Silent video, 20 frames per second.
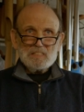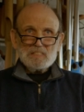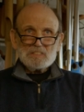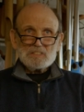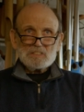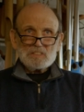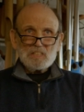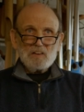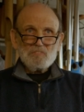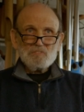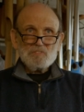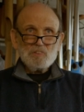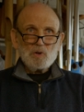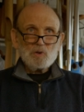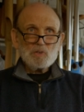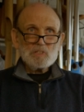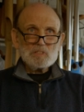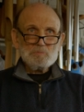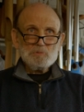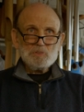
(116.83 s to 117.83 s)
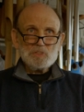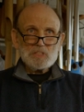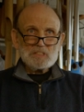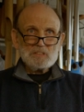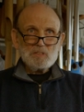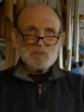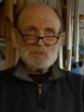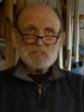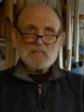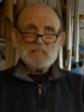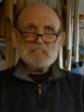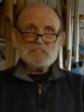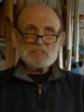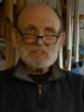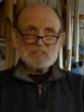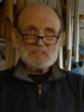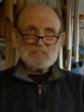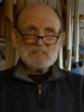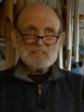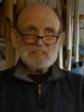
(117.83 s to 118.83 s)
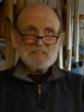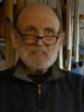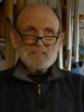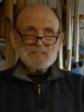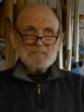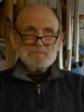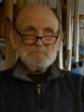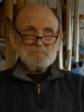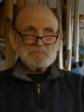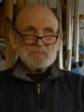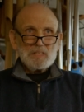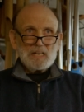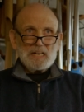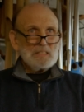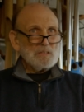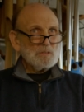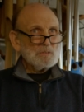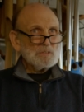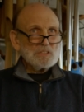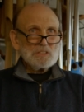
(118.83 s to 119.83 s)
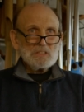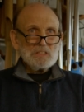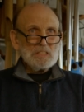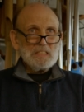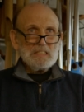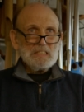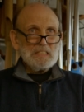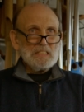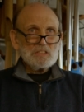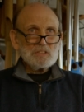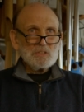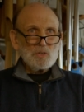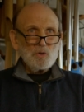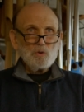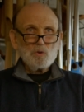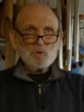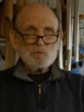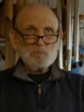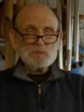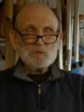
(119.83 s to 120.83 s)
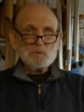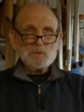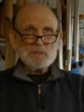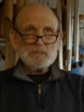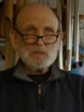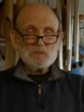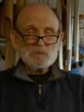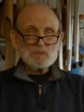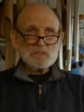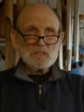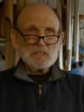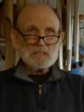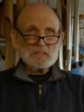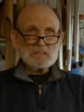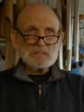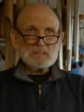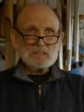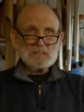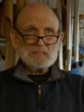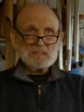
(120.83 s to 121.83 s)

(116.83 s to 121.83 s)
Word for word: stuff known as music notation. I don't see any soul between those things.